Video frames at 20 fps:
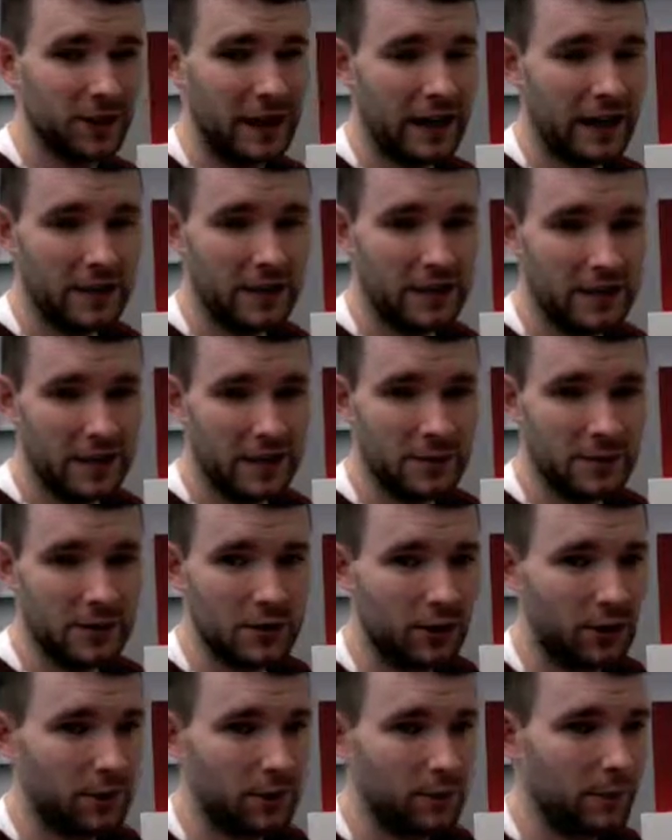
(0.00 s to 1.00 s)
A lot of the times you
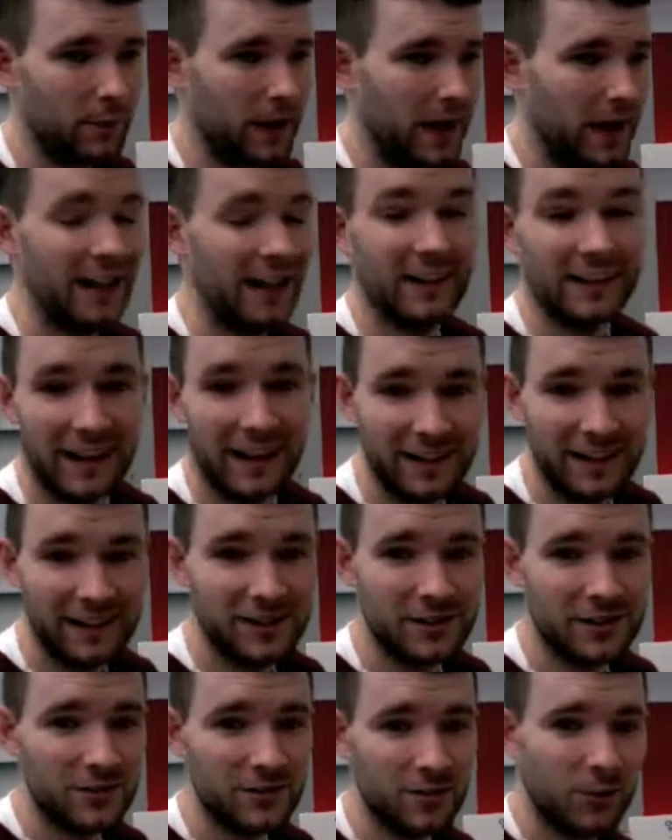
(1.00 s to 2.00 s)
call them
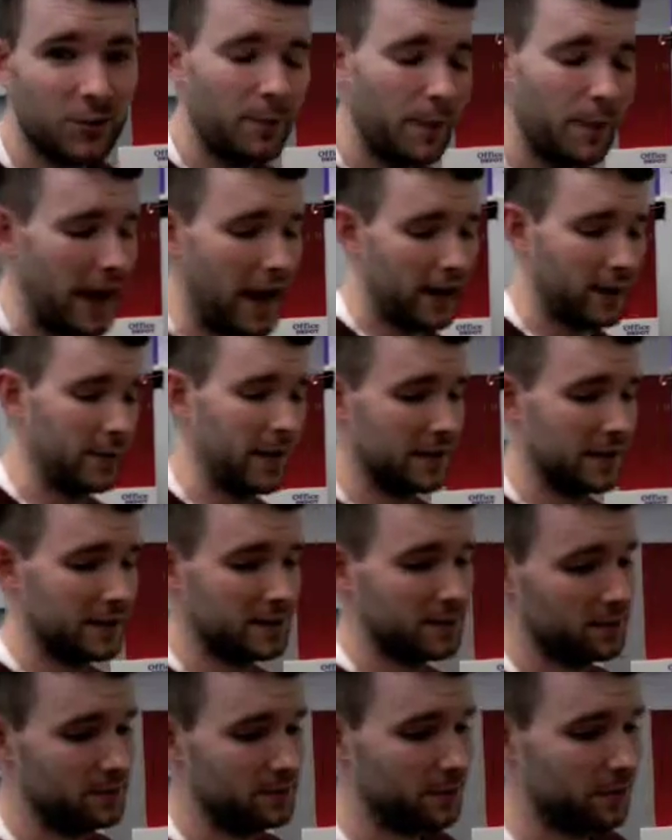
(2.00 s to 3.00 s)
alligators or Pac-Man
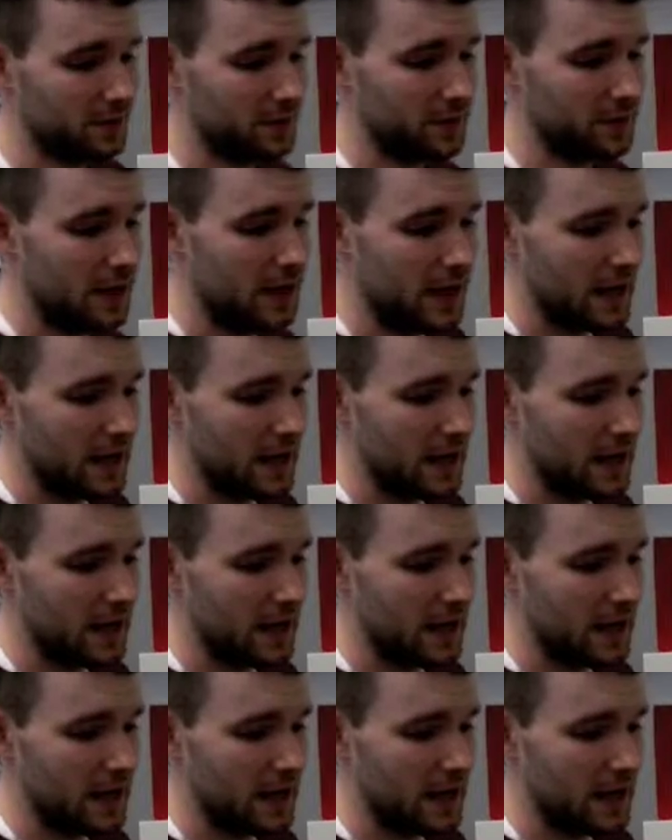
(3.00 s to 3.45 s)
symbols.